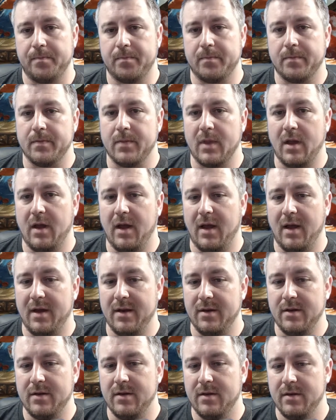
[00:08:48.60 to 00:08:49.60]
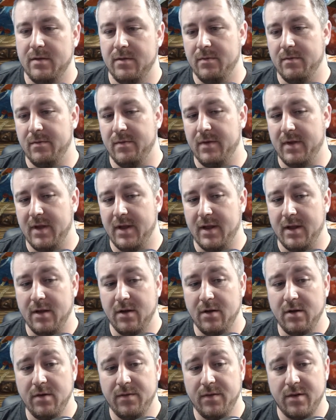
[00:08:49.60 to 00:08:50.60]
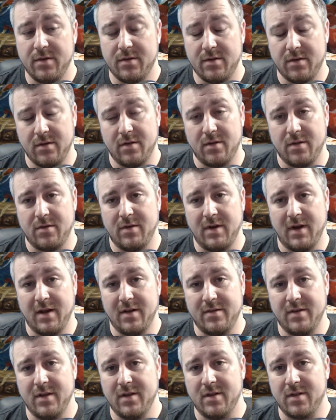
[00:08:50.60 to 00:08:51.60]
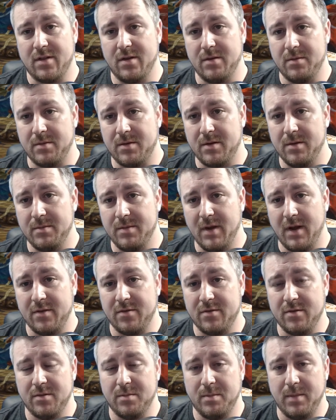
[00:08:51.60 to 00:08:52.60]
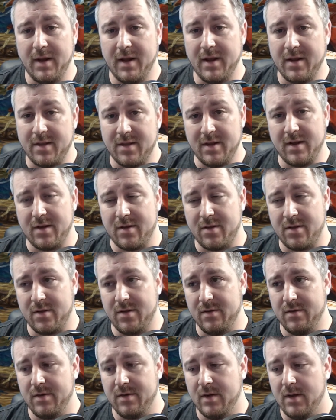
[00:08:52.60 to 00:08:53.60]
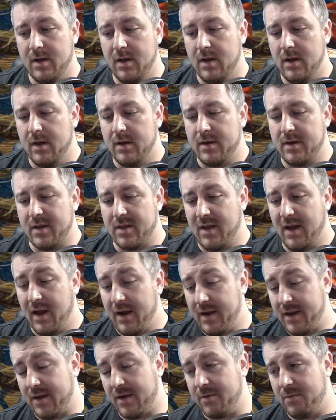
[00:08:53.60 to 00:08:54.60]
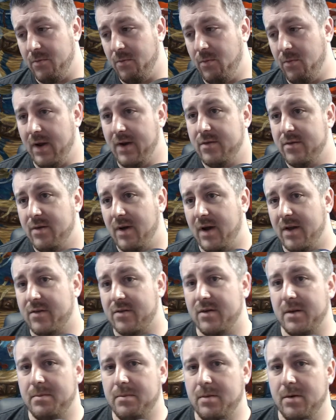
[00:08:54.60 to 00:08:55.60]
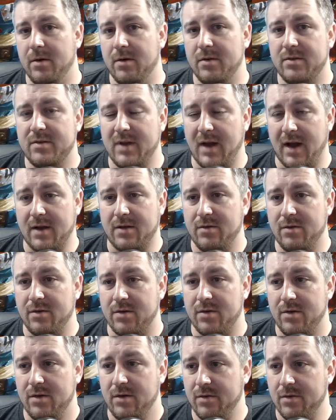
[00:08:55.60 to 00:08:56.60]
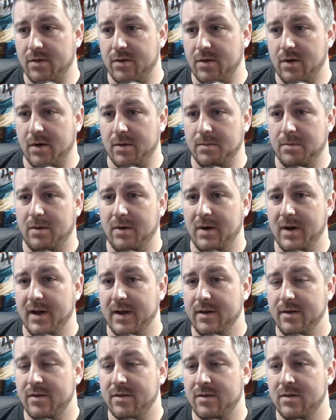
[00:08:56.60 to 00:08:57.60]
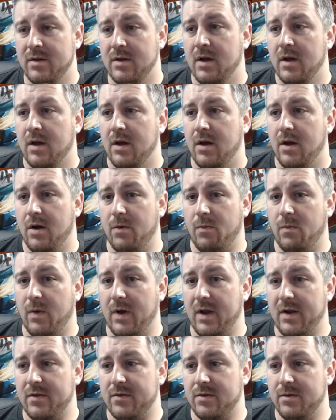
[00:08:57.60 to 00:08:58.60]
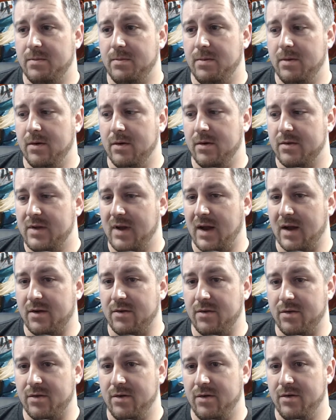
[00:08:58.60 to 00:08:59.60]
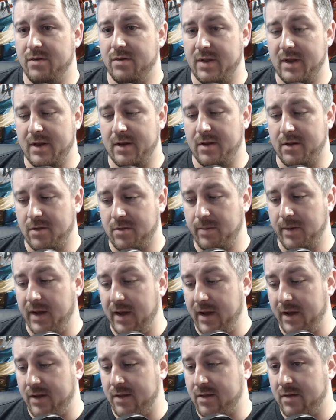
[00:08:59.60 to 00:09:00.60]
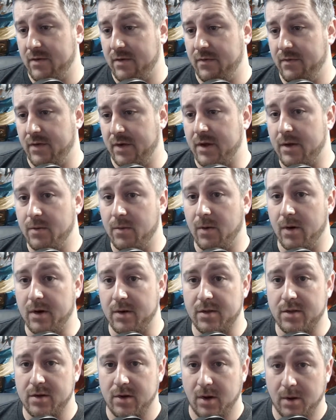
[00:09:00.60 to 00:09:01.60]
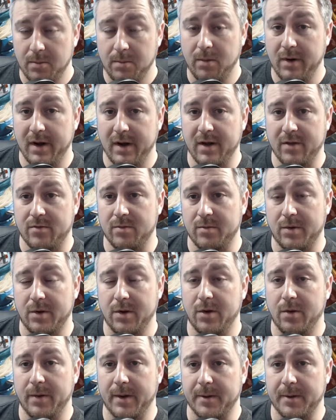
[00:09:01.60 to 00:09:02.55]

And the other strategies that come down to basics are deciding when to actually put tackle zones on players and when to put tackle zones in space that you want to stop players from going.